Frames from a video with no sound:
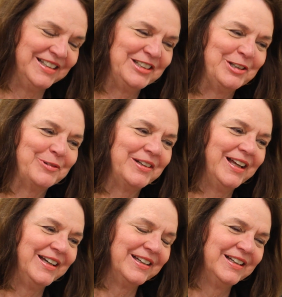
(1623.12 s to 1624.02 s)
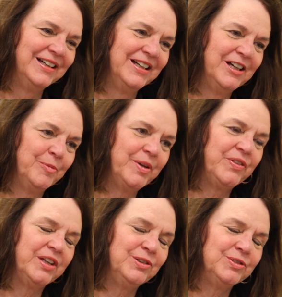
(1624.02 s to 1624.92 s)
as you would like, but
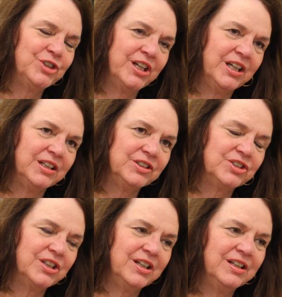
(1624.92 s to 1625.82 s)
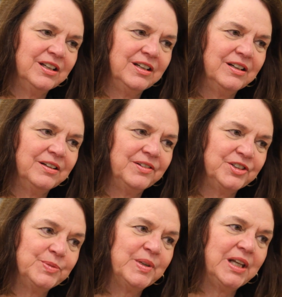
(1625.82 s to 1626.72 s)
they do change. And
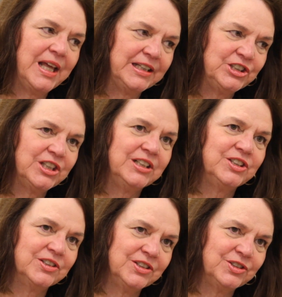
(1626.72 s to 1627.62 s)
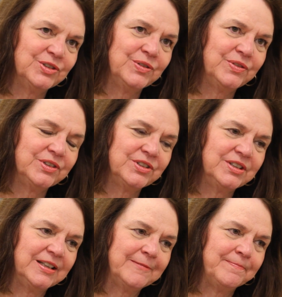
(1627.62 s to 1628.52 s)
there's been a lot of change at this
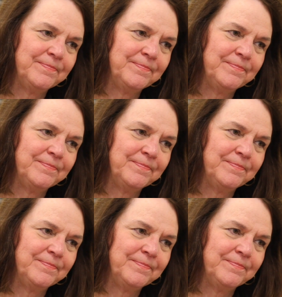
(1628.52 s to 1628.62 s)
university.